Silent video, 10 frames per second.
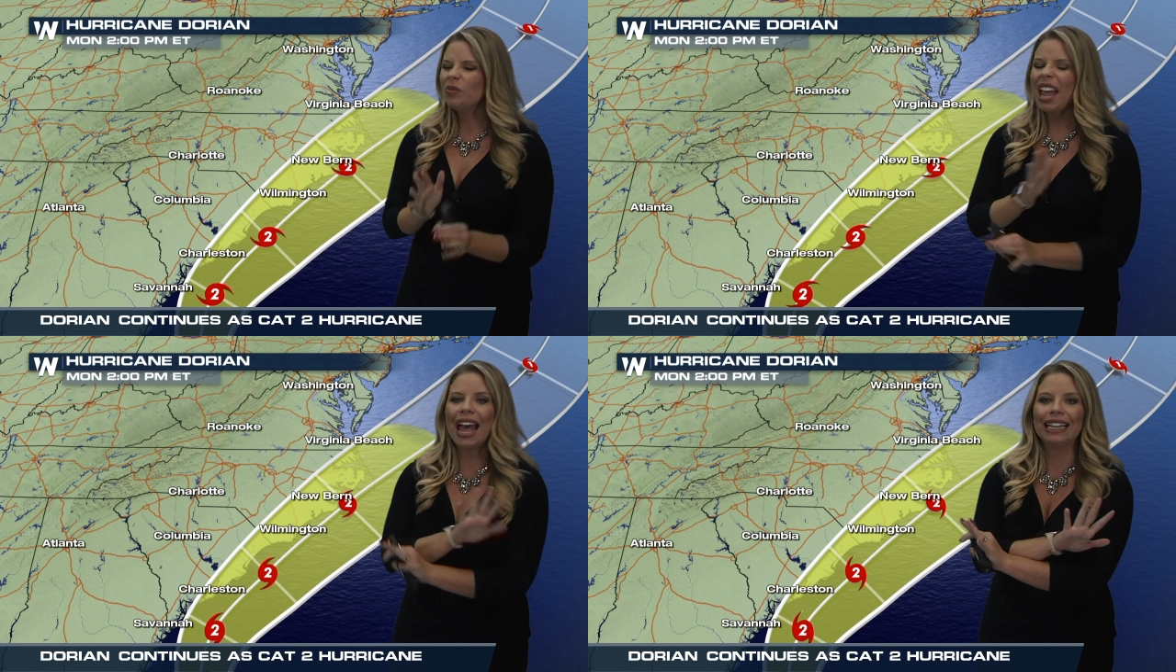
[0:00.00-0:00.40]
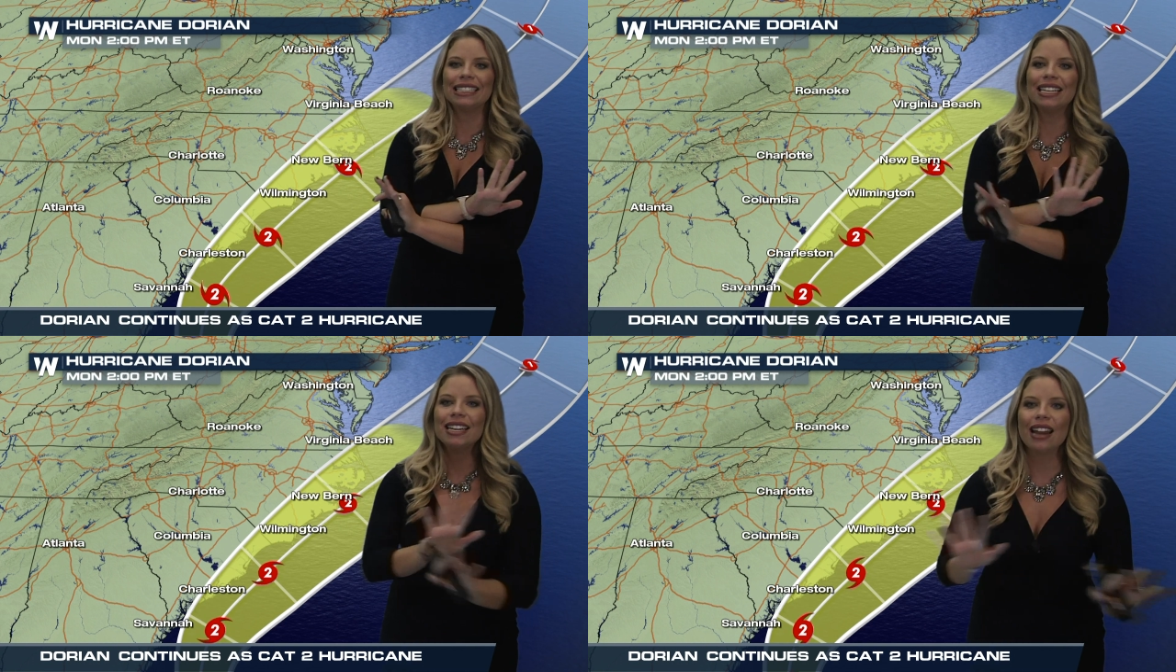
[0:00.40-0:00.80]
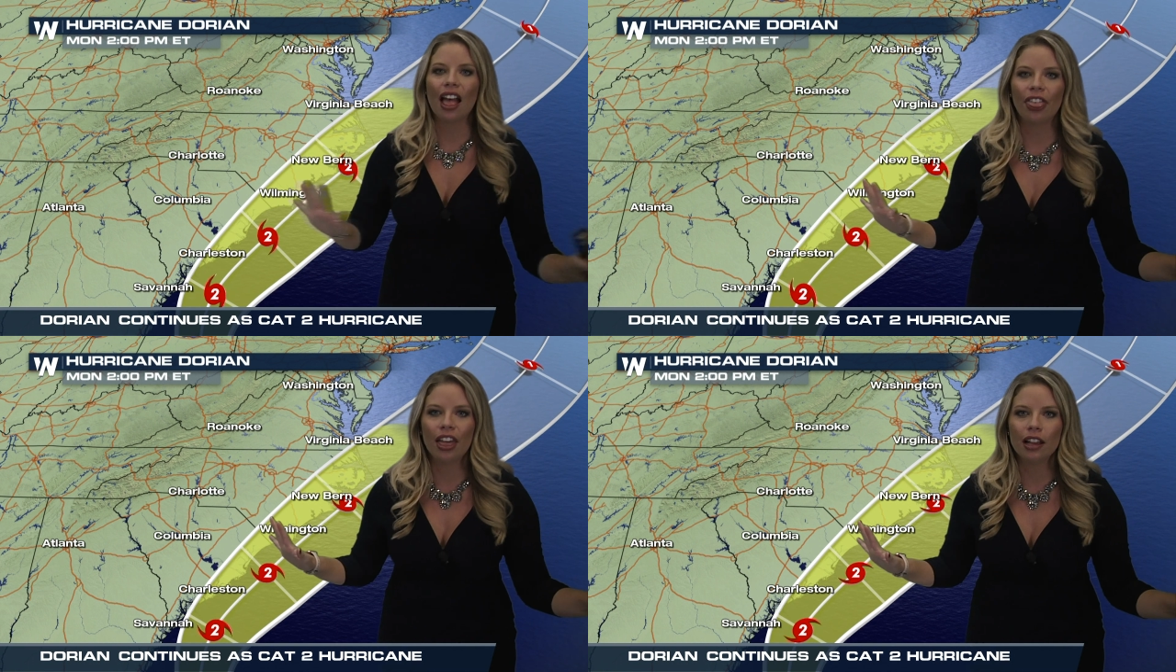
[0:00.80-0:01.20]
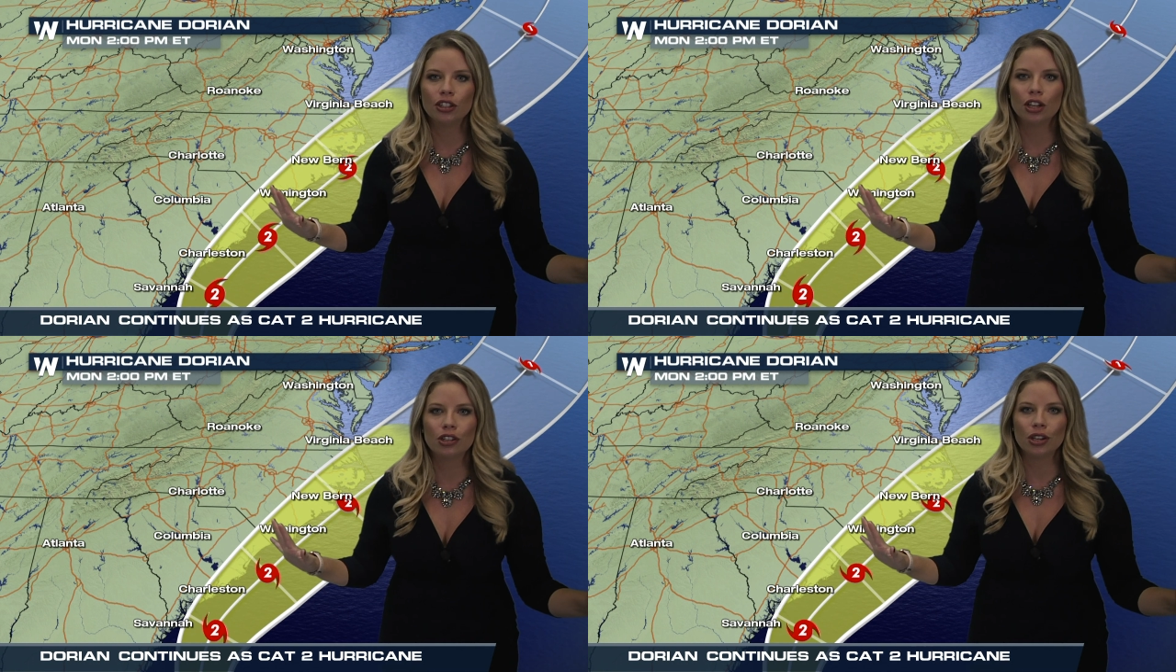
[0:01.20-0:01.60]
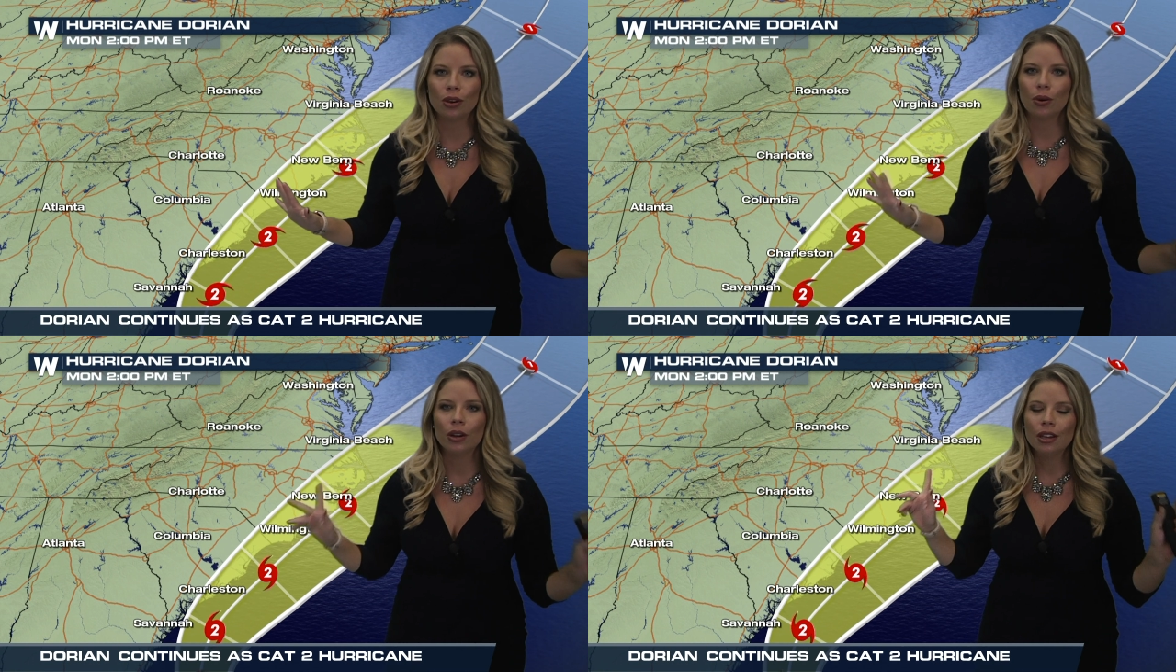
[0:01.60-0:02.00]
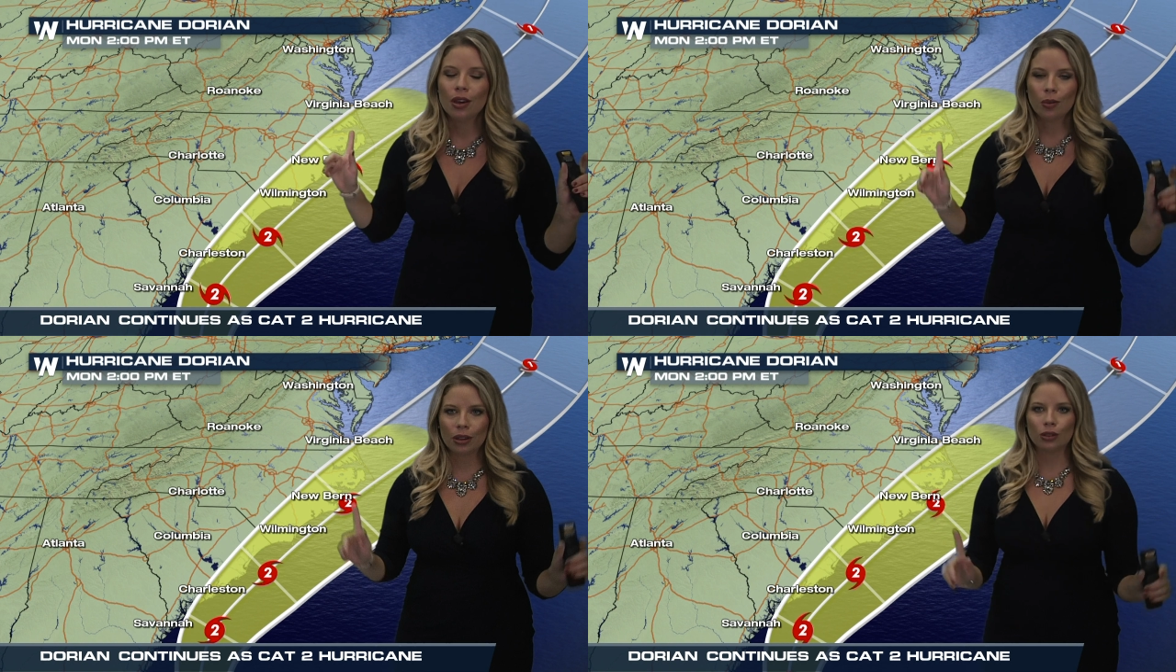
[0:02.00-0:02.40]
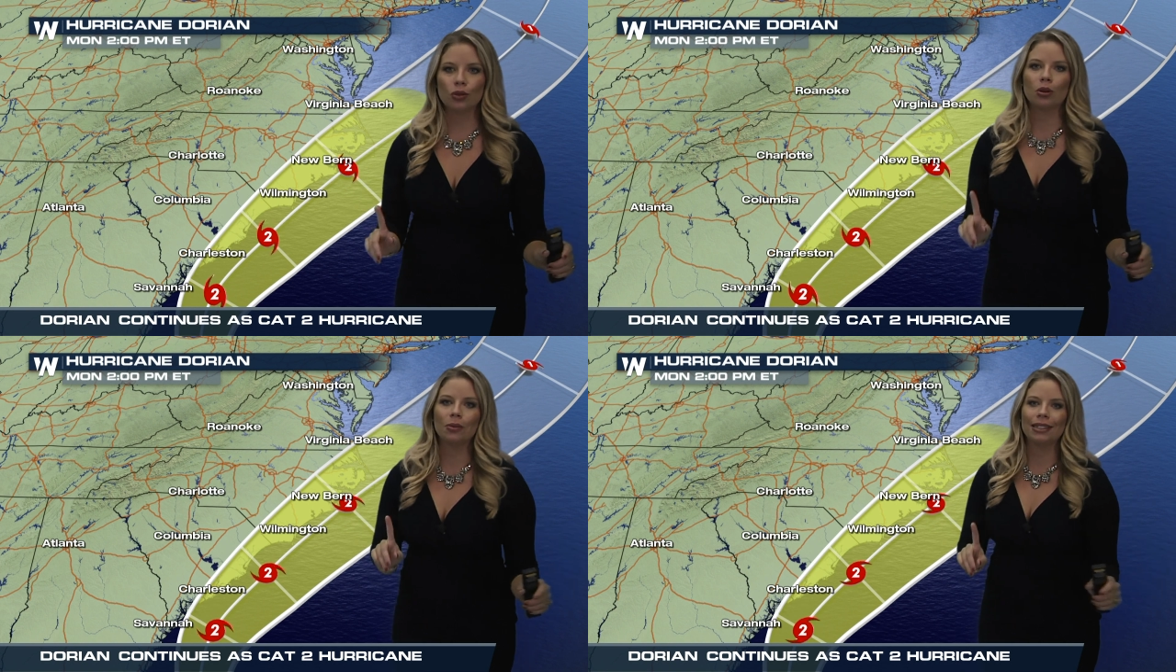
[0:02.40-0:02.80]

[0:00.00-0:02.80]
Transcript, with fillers: has nothing to do with storm